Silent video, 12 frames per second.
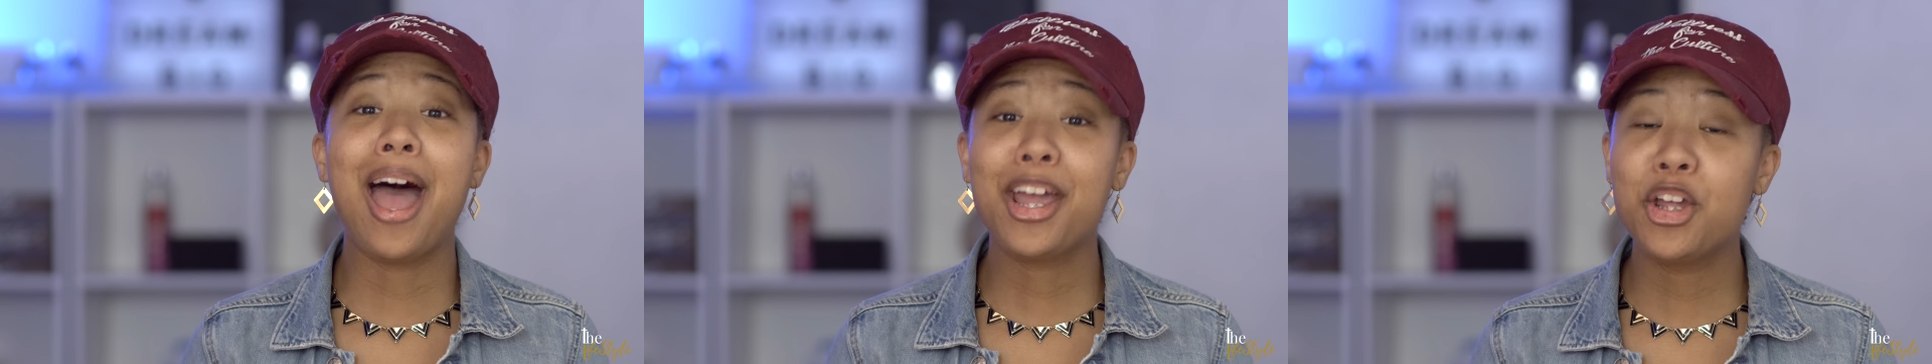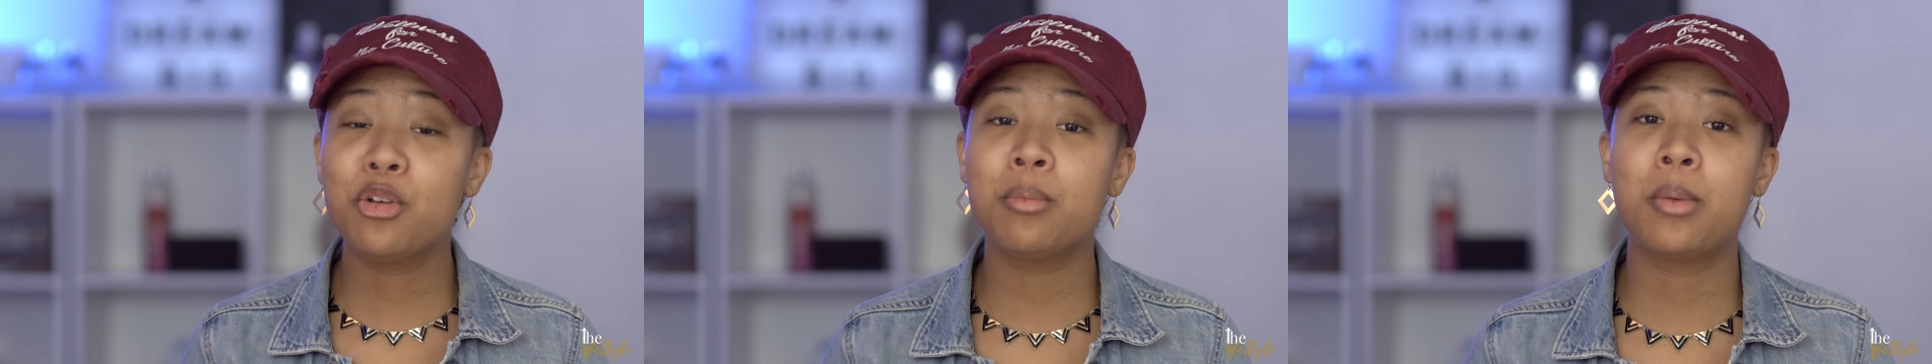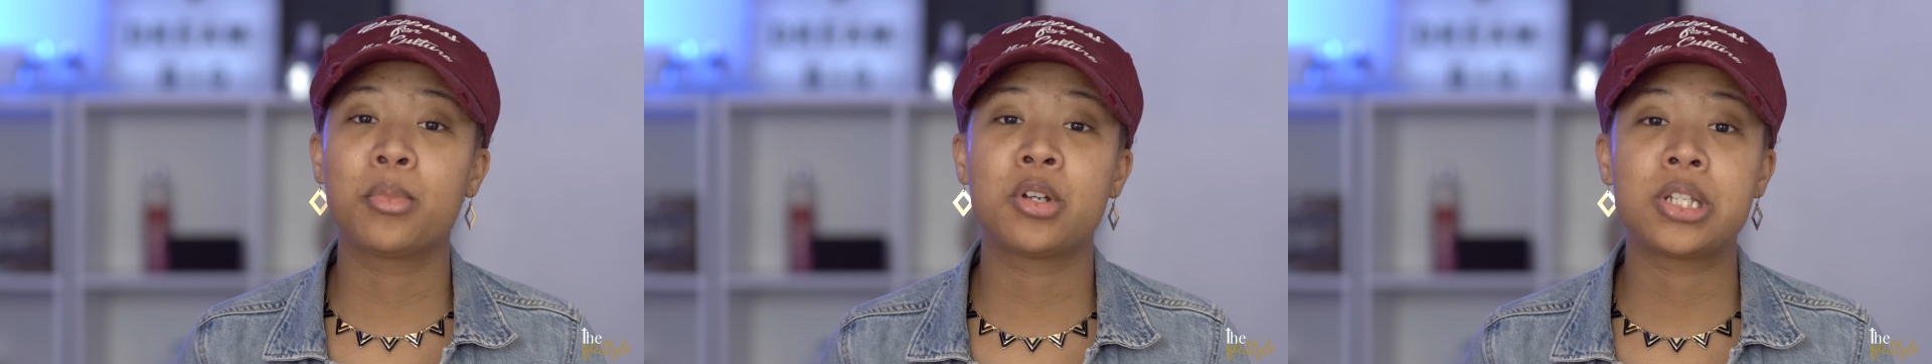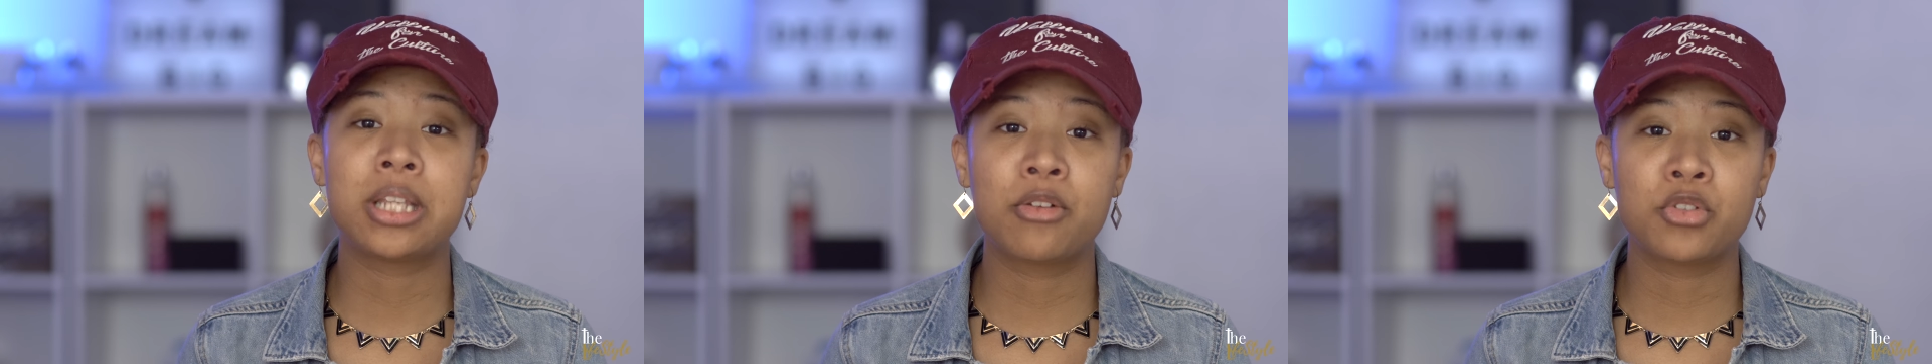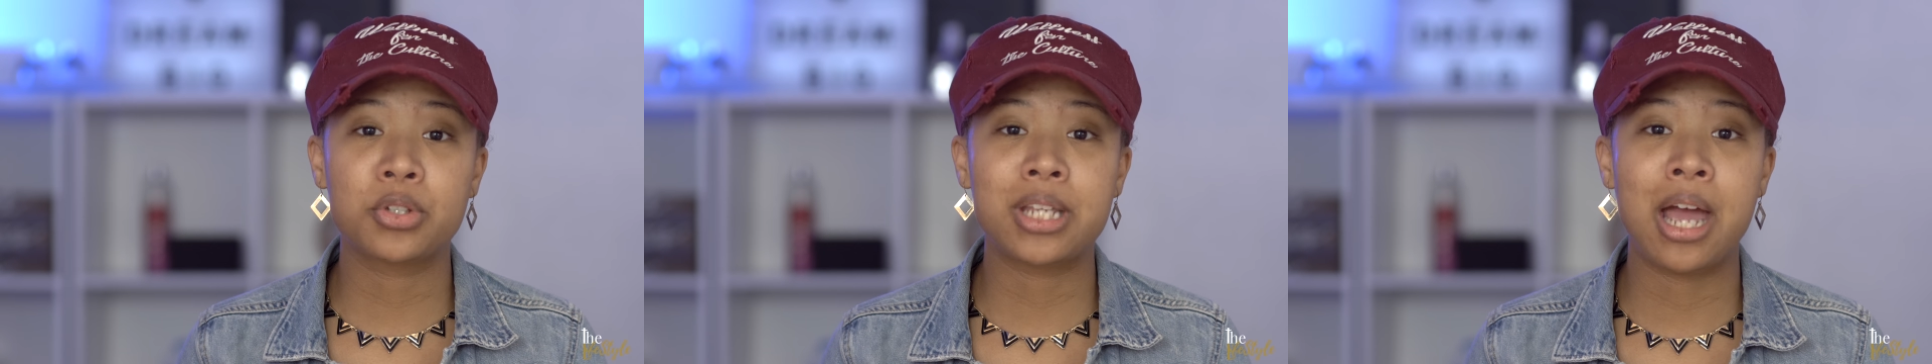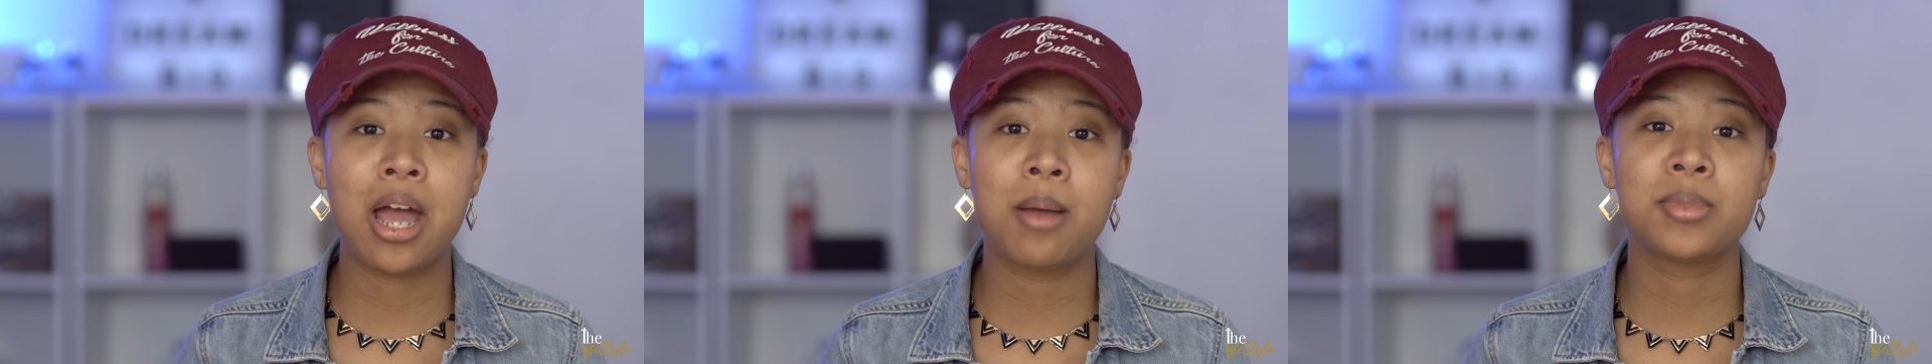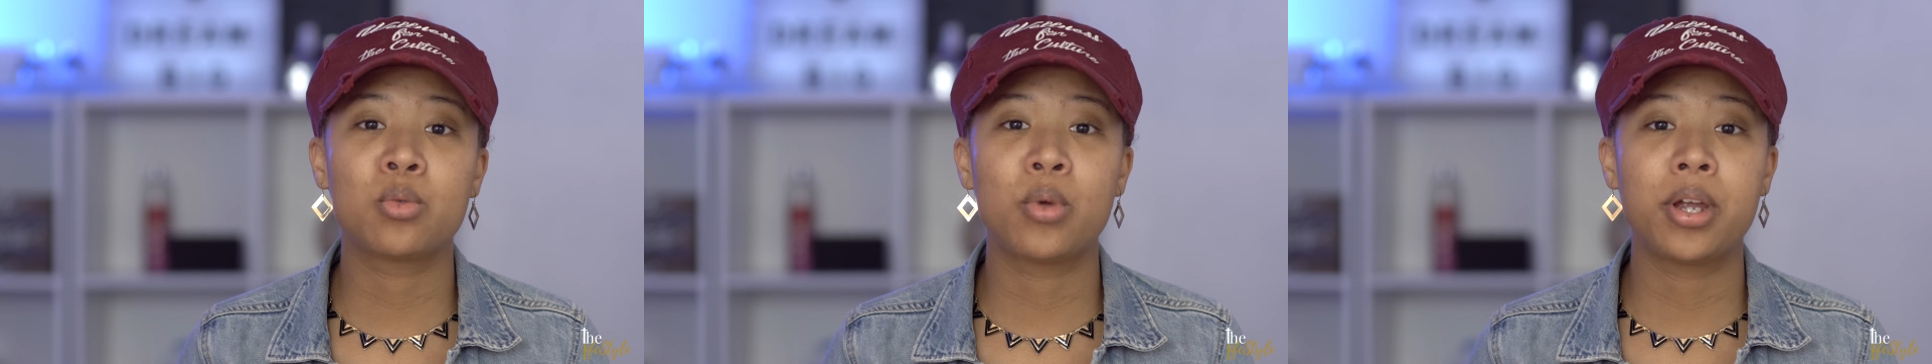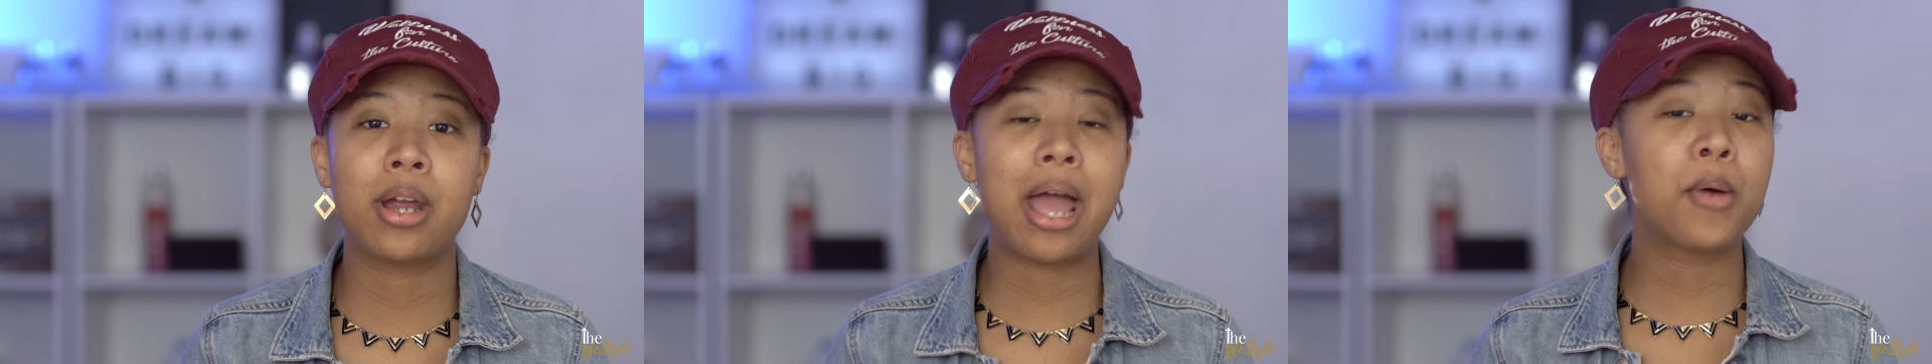I can remember several times
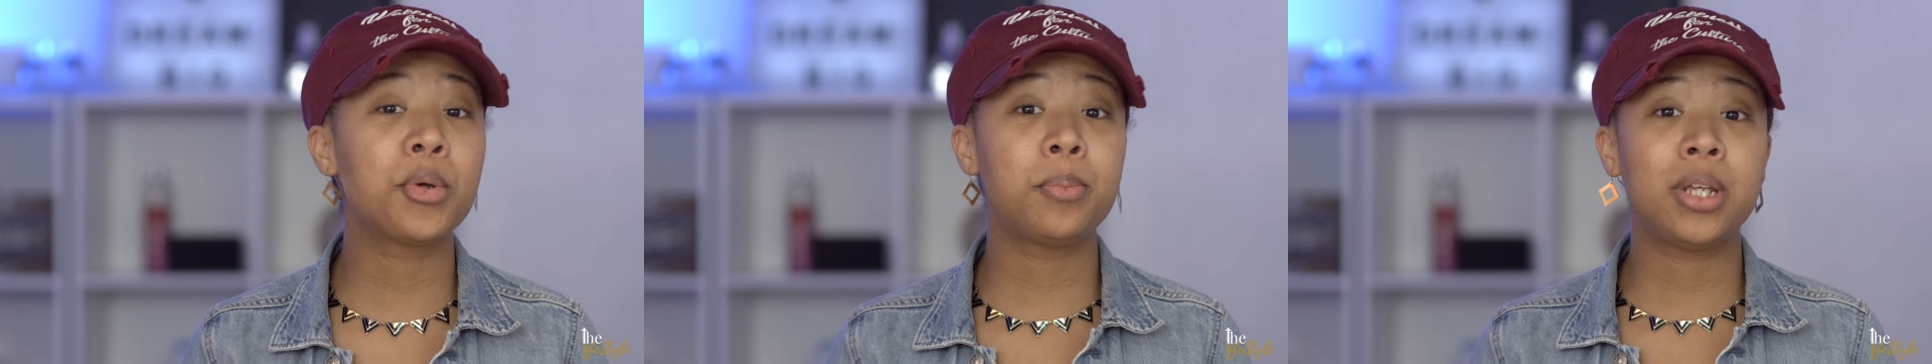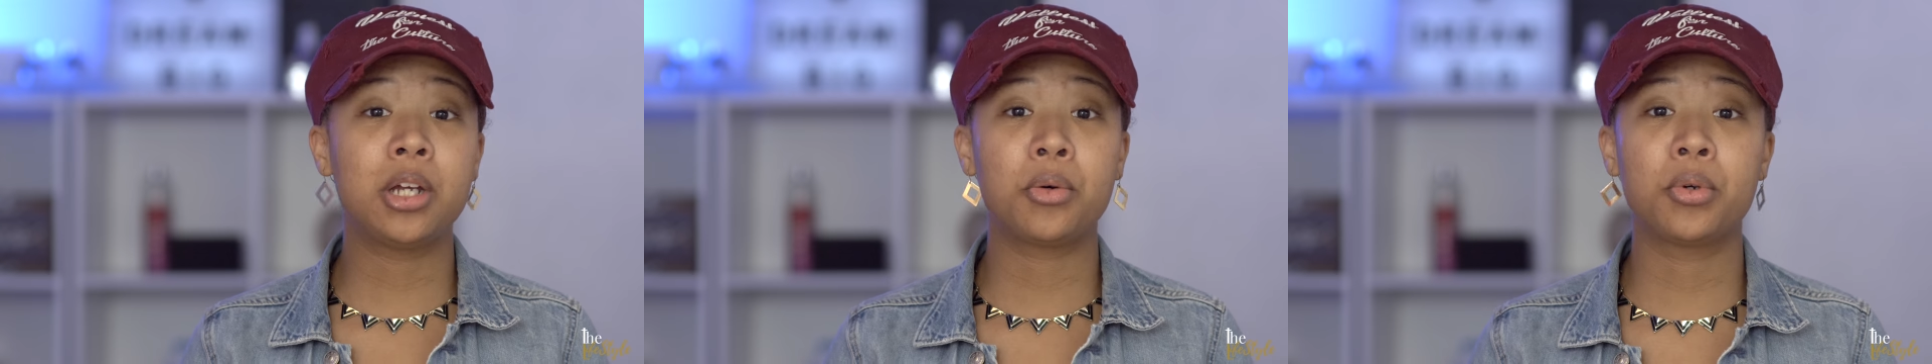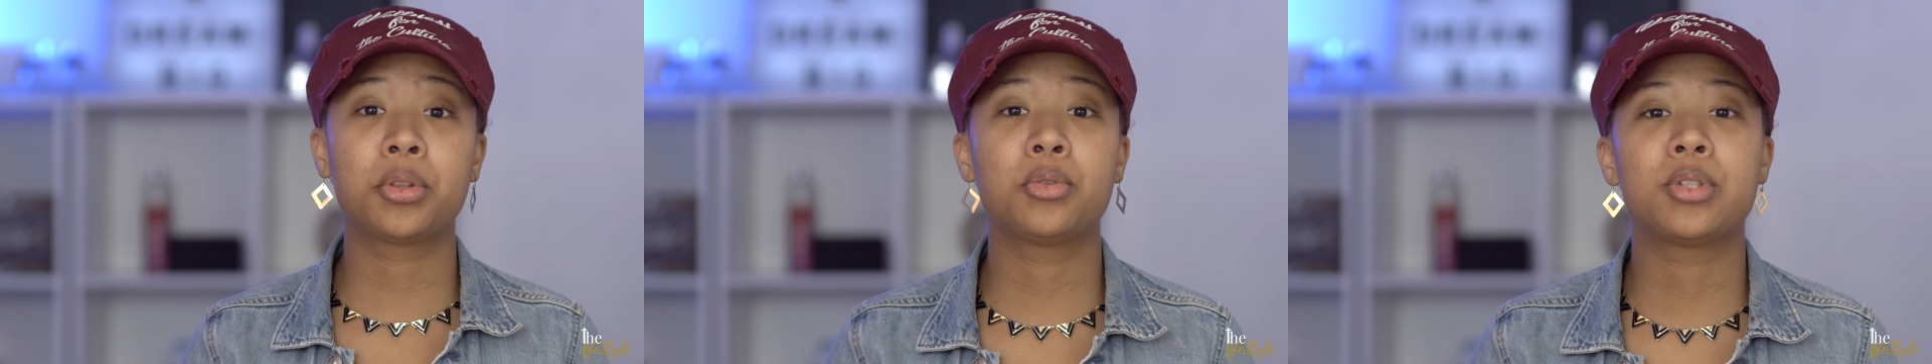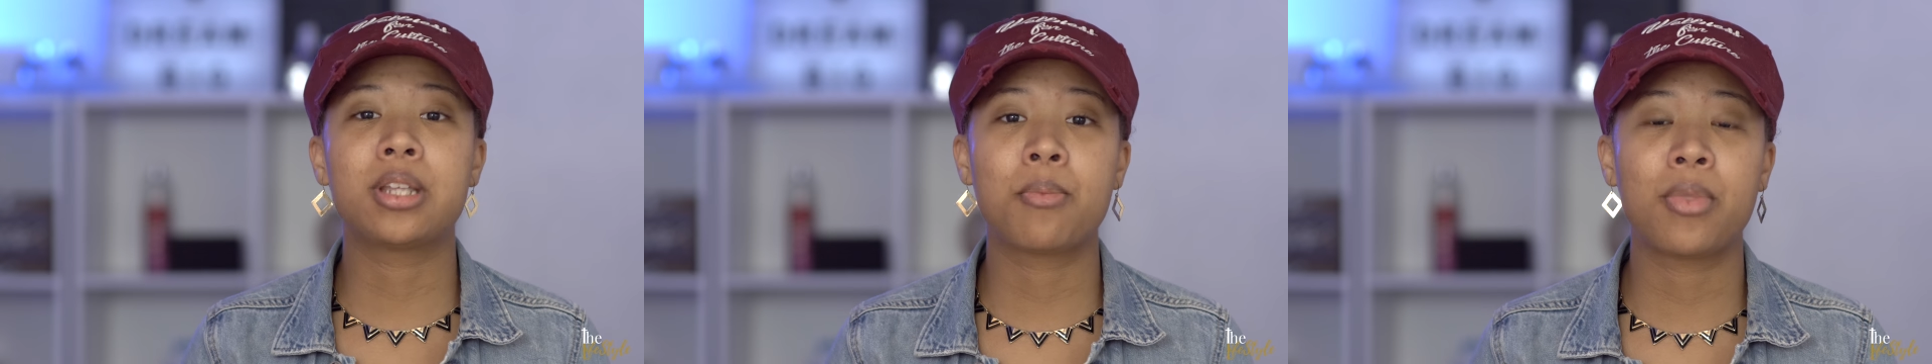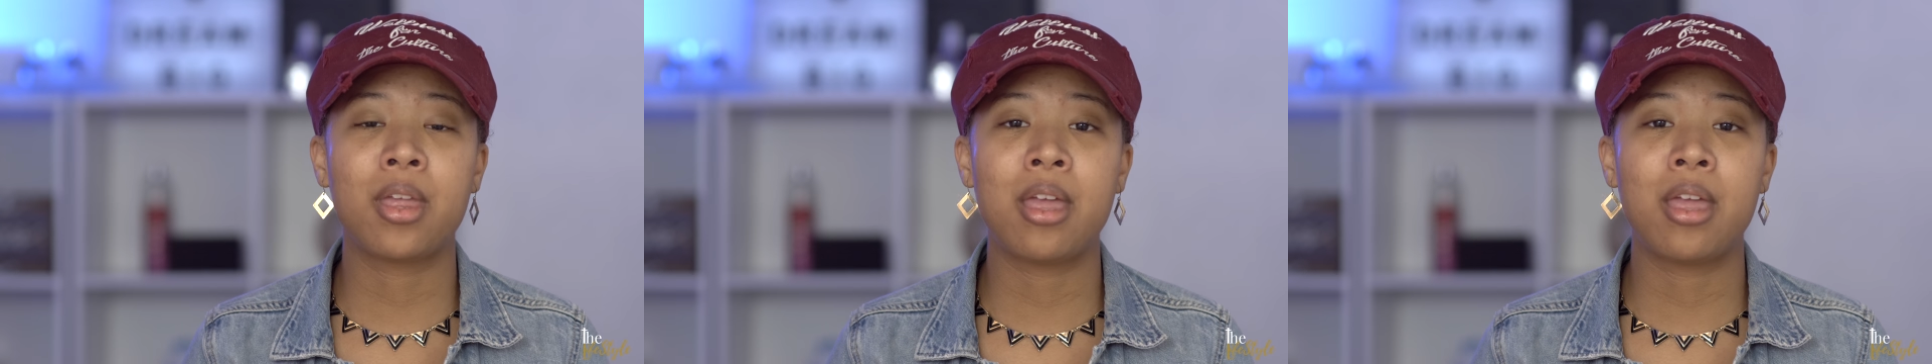where I would be going through something